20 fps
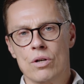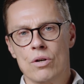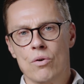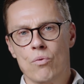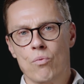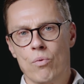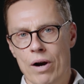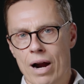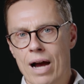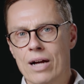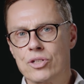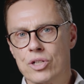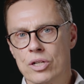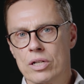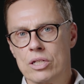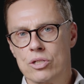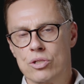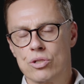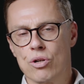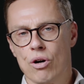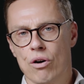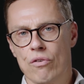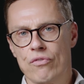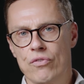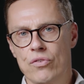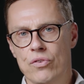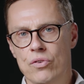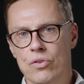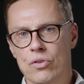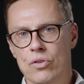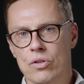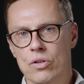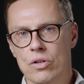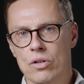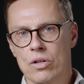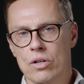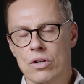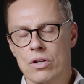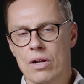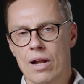were actually soft.
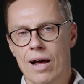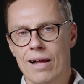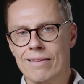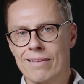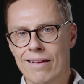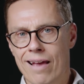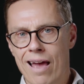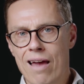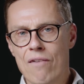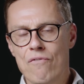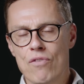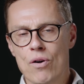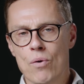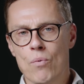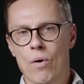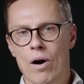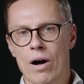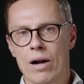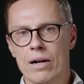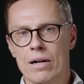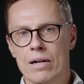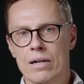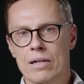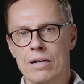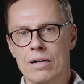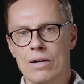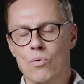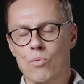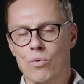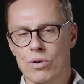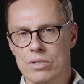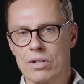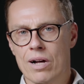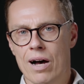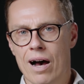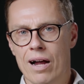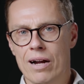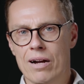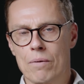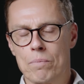Not everyone was
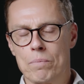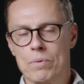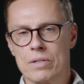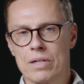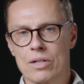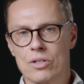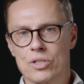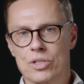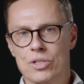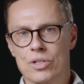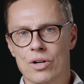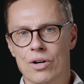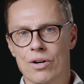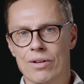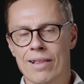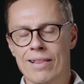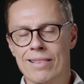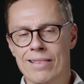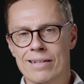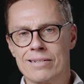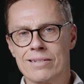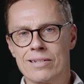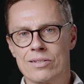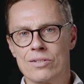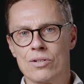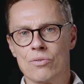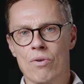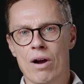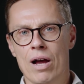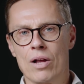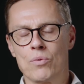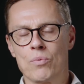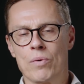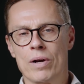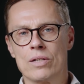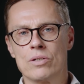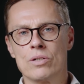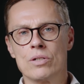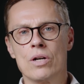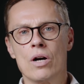100% sure that this is the right way
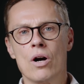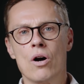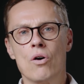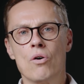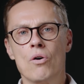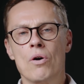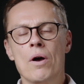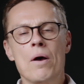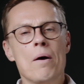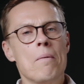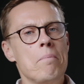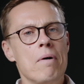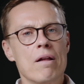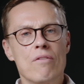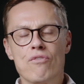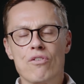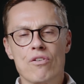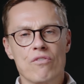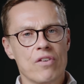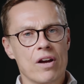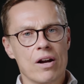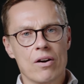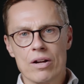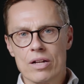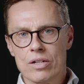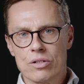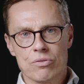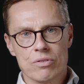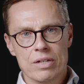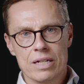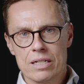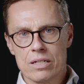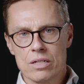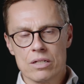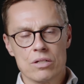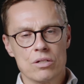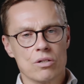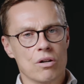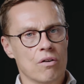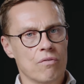to go, but for various
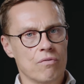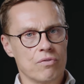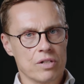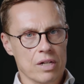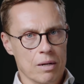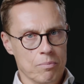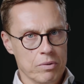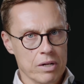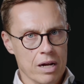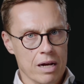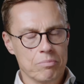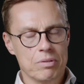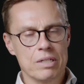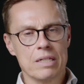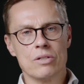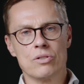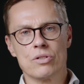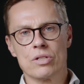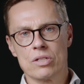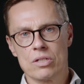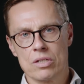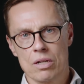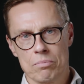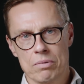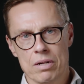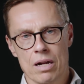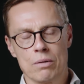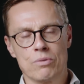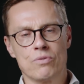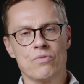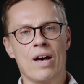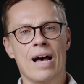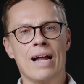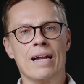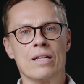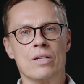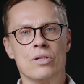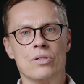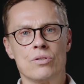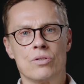reasons of sometimes interest, sometimes
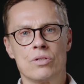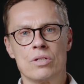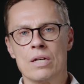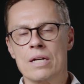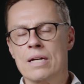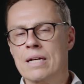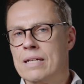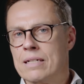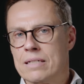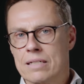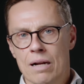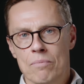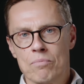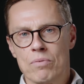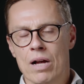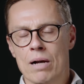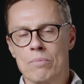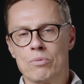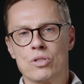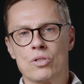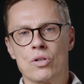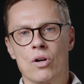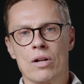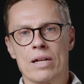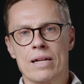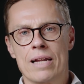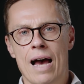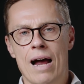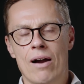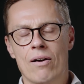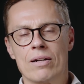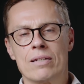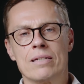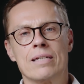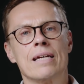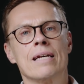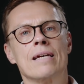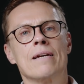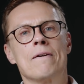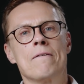values, sometimes
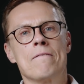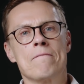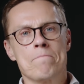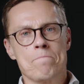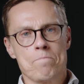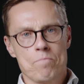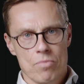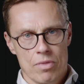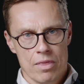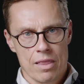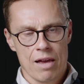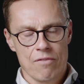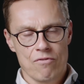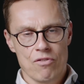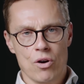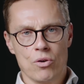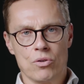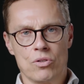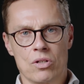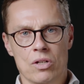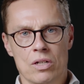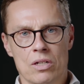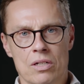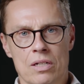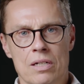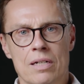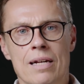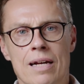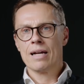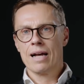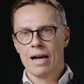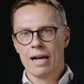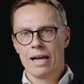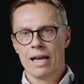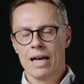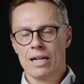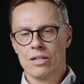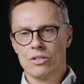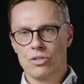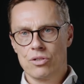solidarity, they voted
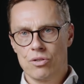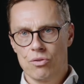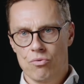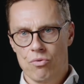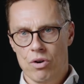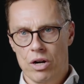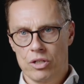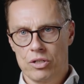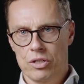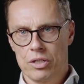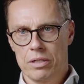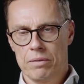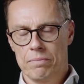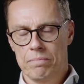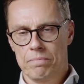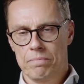against Russia